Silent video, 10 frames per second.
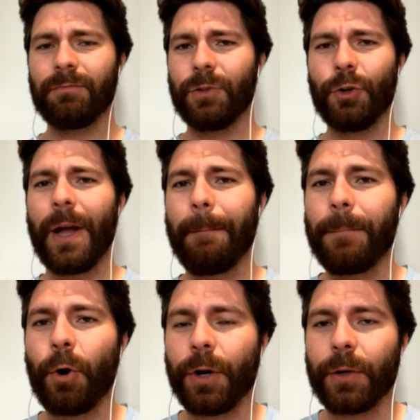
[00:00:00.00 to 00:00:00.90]
you're
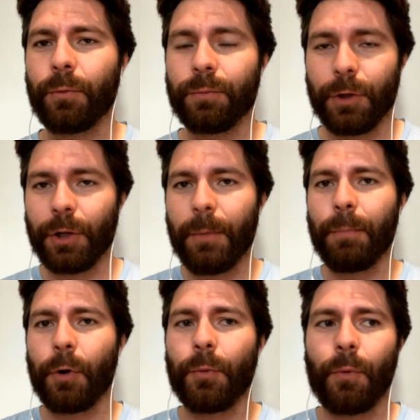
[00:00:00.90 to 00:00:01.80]
going to
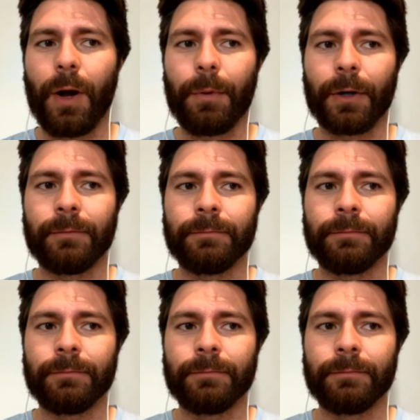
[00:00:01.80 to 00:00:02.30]
burn rubber,